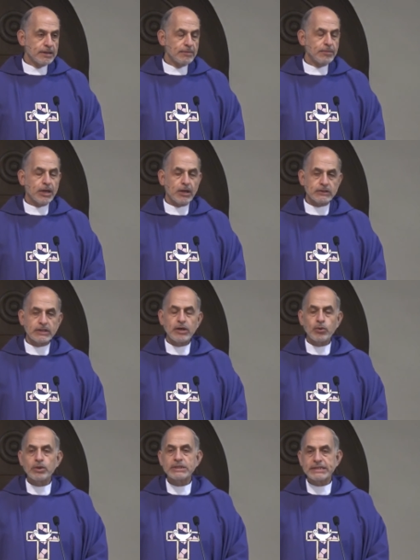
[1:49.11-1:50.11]
Because he
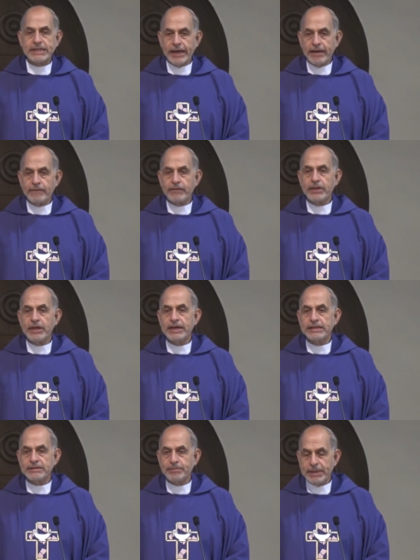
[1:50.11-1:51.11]
will save
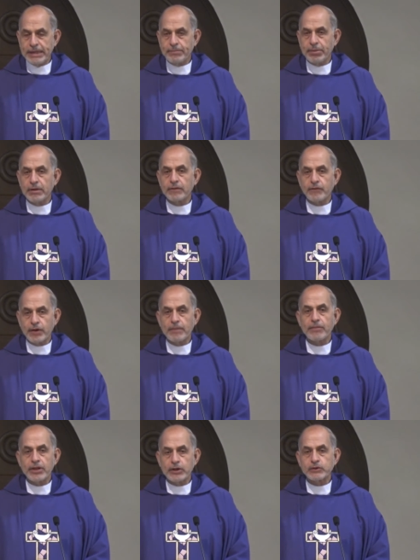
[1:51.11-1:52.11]
his people
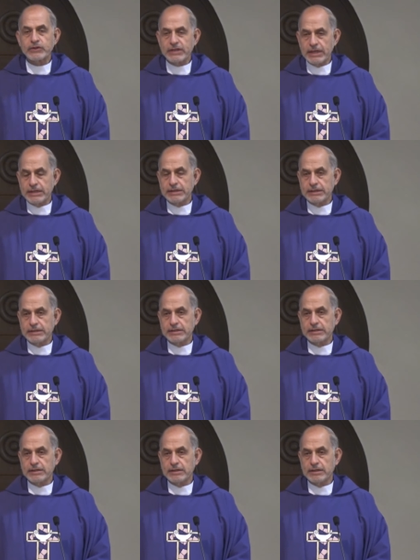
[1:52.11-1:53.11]
from their sins.